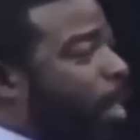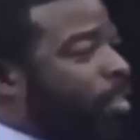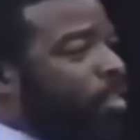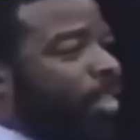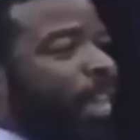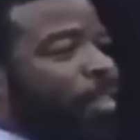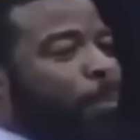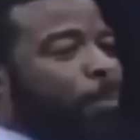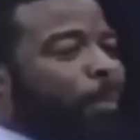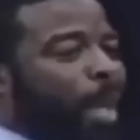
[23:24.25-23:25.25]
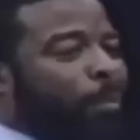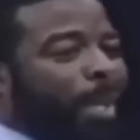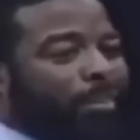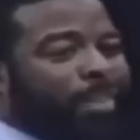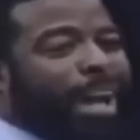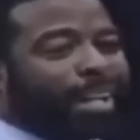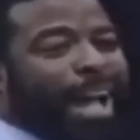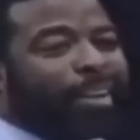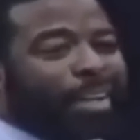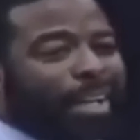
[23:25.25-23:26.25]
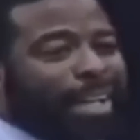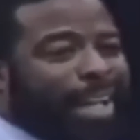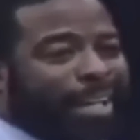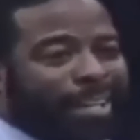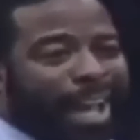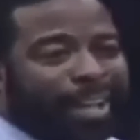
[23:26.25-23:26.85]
direction at other people coming, he started counting again.